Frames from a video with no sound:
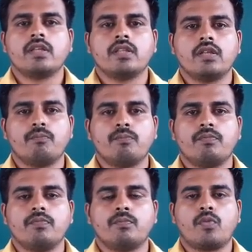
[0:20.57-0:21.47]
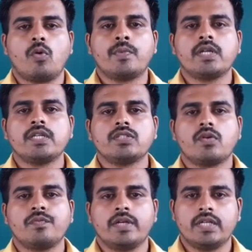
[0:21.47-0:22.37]
the properties
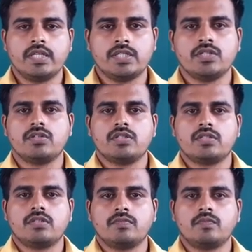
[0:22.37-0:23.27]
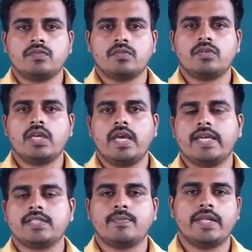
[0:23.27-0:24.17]
of integers. Okay, I
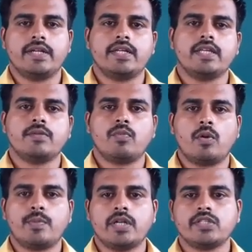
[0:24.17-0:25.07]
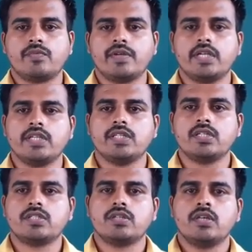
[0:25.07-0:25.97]
explained in properties of
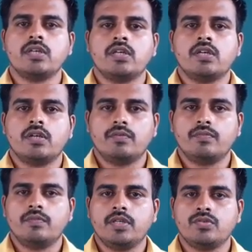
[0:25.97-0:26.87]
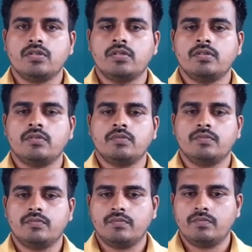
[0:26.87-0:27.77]
integers we
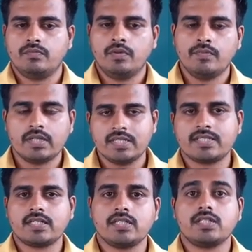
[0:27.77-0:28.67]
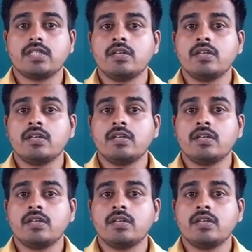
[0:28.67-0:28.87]
will discuss